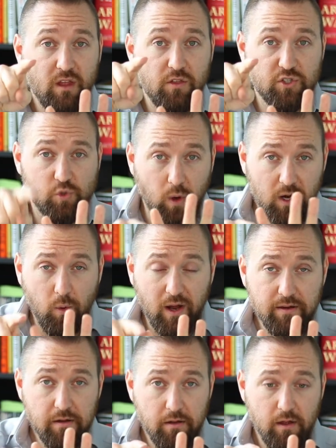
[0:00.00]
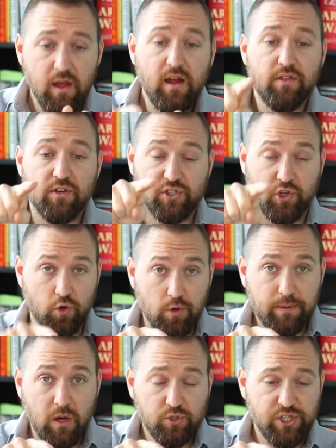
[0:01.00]
There's one-on-one, there's
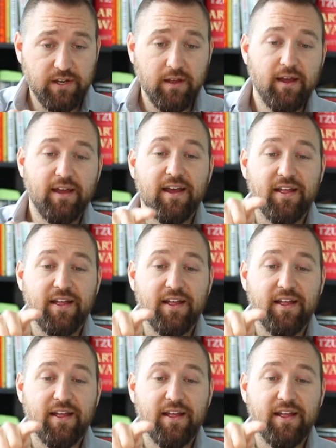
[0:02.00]
group coaching,